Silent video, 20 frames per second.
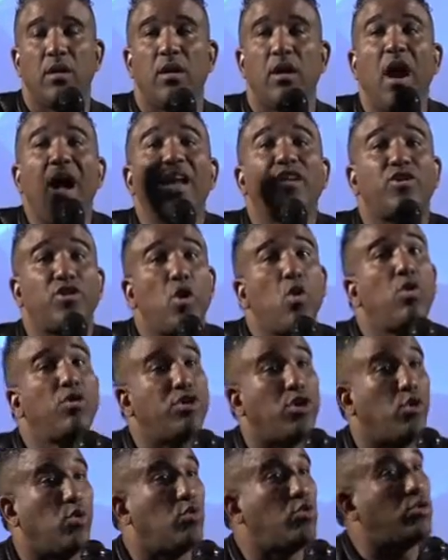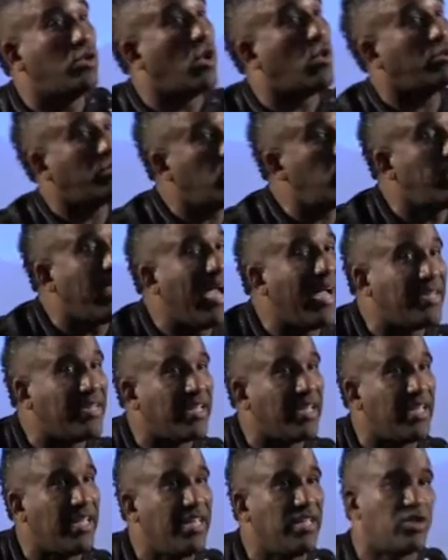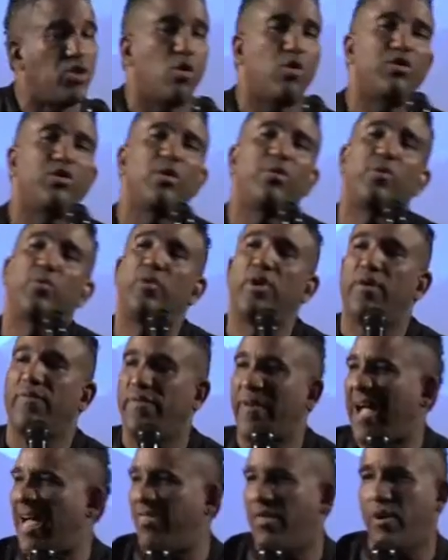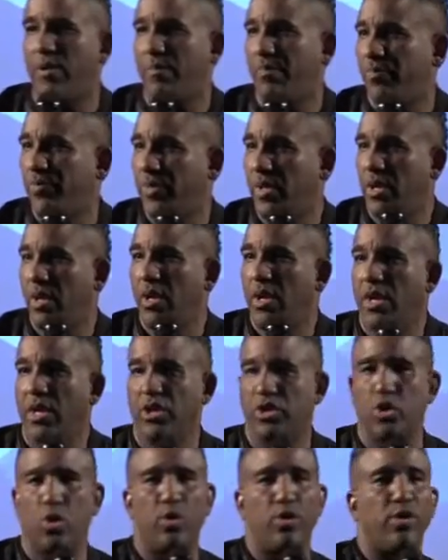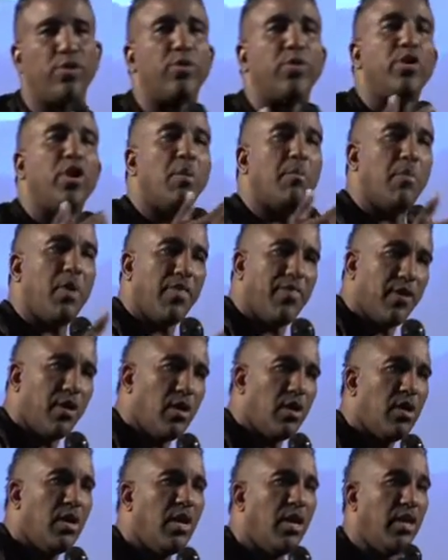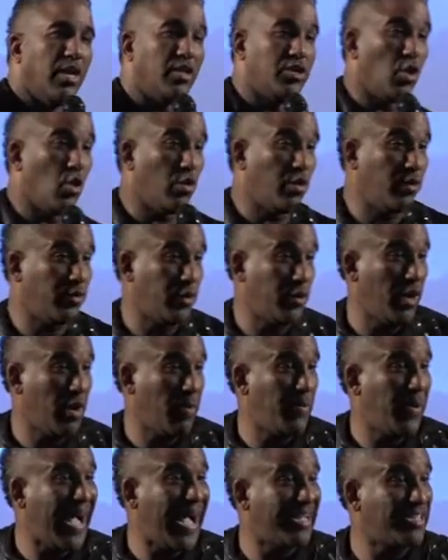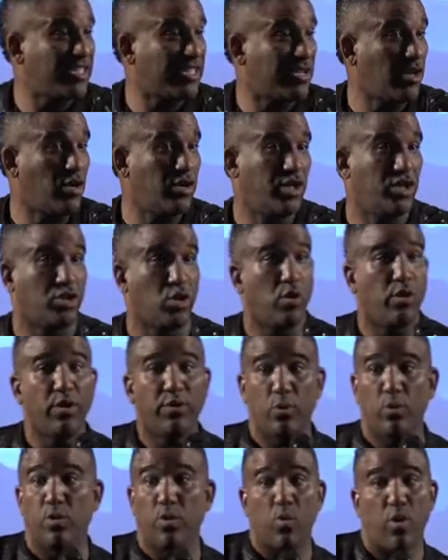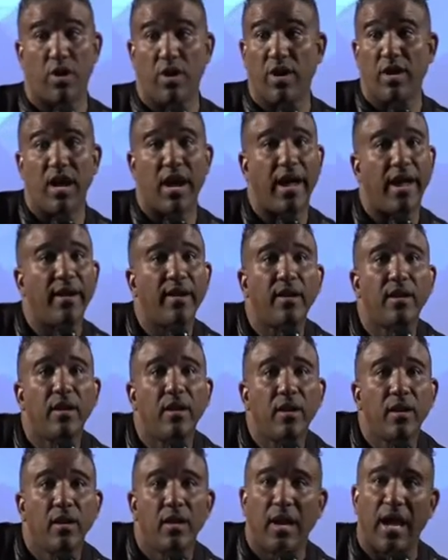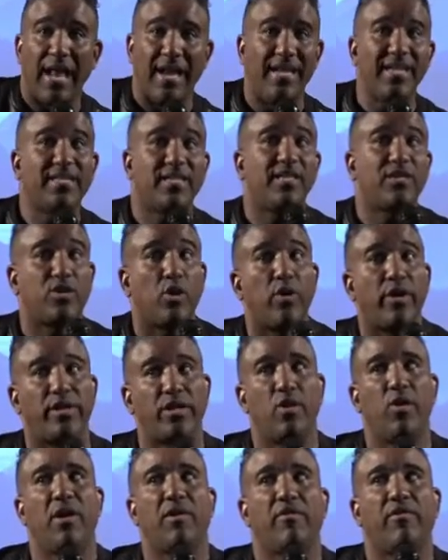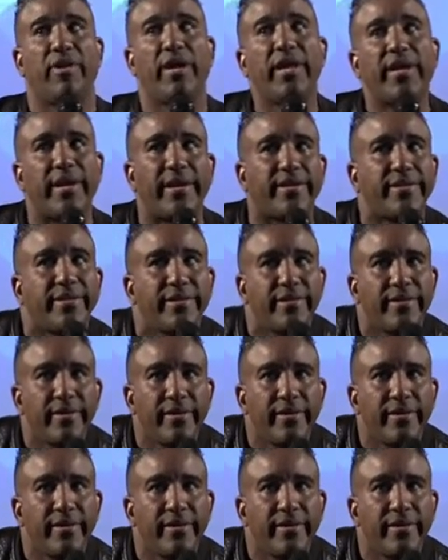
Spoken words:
God told you, don't do that. He told you through your father. He told you through your mother. He told you through your pastor. He told you through the word of God. At least he told you to go and read it.